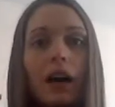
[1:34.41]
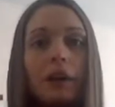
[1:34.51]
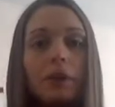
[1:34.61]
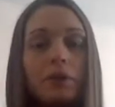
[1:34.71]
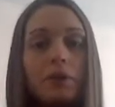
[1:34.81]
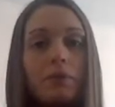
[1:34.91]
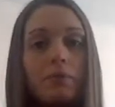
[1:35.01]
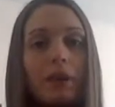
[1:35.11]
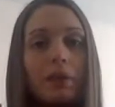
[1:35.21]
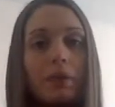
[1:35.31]
I don't use
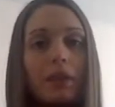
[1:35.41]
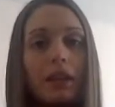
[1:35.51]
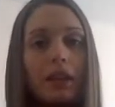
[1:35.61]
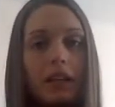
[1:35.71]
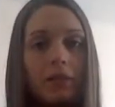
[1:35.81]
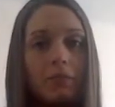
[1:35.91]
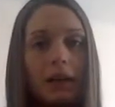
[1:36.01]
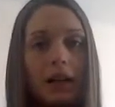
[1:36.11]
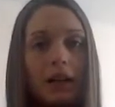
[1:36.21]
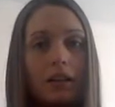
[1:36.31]
metal with any of
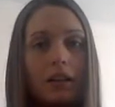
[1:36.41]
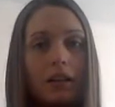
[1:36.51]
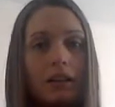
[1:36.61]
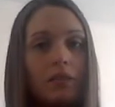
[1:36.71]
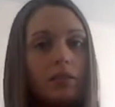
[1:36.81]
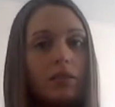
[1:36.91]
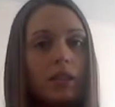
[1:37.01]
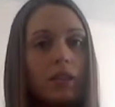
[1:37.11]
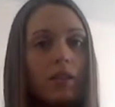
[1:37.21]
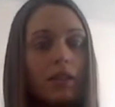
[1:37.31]
my
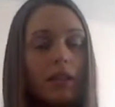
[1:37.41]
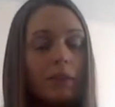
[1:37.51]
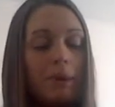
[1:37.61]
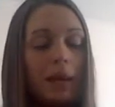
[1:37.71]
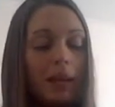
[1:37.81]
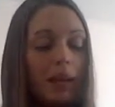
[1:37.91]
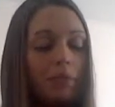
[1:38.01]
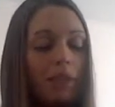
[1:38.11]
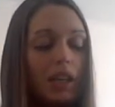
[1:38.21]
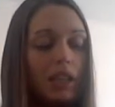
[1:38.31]
stuff that I'm making
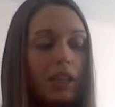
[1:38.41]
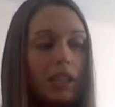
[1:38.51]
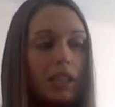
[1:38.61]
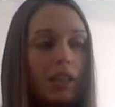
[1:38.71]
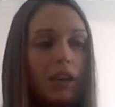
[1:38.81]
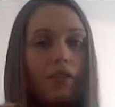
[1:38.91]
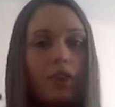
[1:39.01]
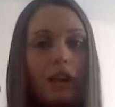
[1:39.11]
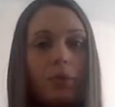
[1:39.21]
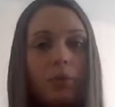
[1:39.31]
because I feel
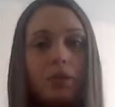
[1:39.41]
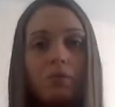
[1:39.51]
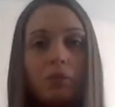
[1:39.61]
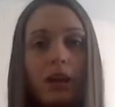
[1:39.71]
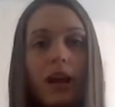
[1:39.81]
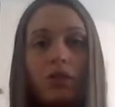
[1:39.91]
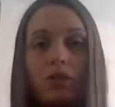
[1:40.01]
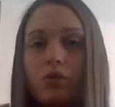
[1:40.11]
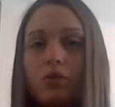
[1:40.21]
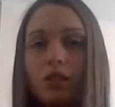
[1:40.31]
like wood's more
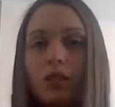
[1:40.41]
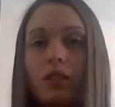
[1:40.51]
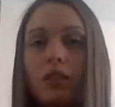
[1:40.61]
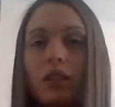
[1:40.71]
natural and,